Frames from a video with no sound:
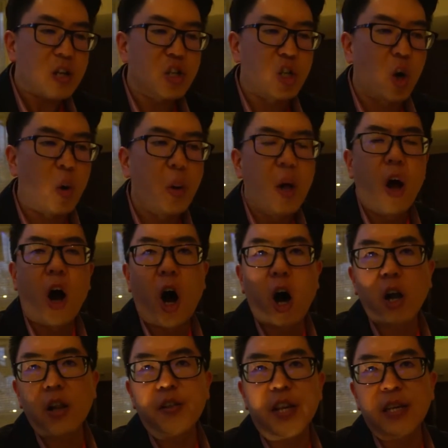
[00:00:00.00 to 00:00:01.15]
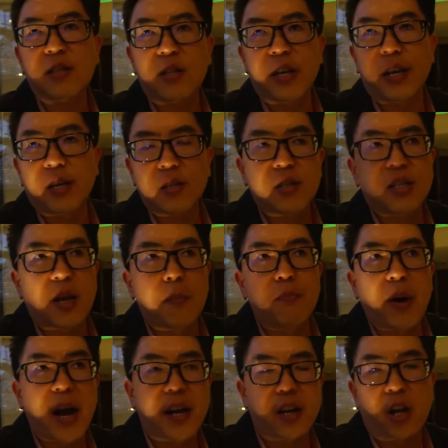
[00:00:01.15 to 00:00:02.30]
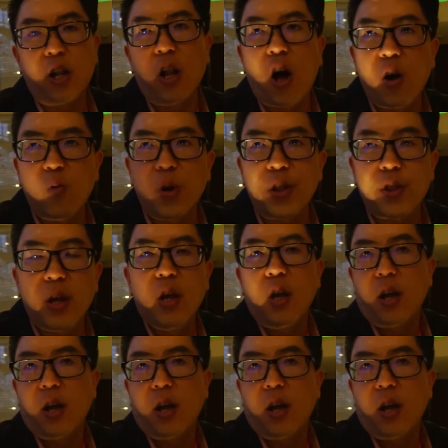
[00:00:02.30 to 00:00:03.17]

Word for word: So all of these things combine along with